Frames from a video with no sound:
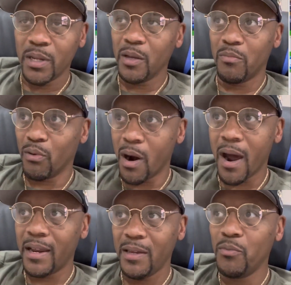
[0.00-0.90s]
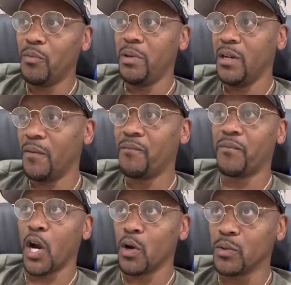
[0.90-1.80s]
LeBron, he will be the
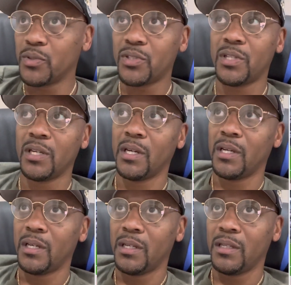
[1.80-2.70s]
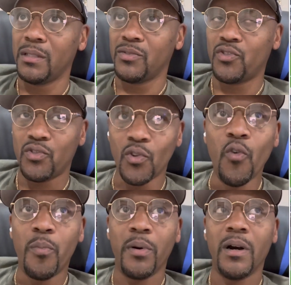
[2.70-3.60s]
first
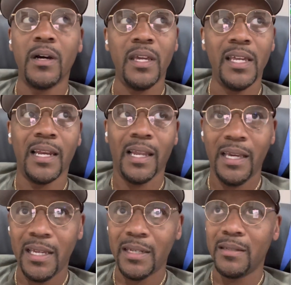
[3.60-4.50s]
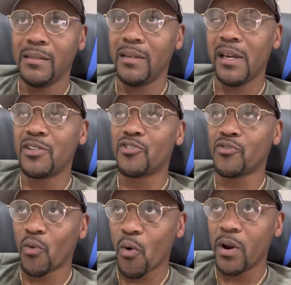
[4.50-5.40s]
super elite,
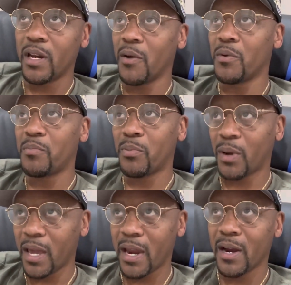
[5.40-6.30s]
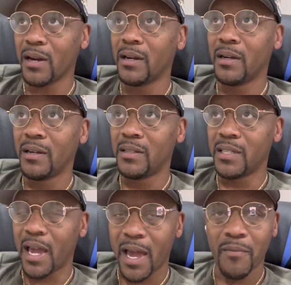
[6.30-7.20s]
extraordinary player
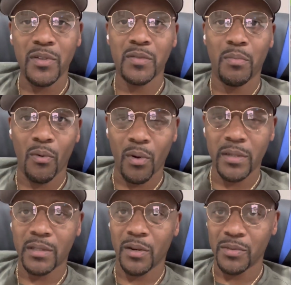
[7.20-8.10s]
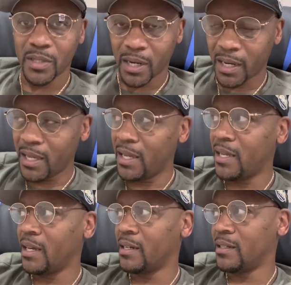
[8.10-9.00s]
to have his boys go to the
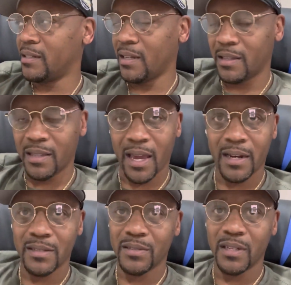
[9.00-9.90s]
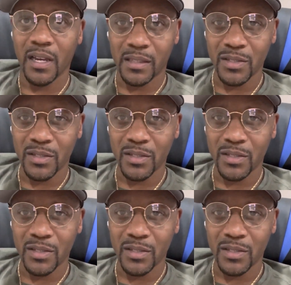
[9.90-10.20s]
league, and that is nothing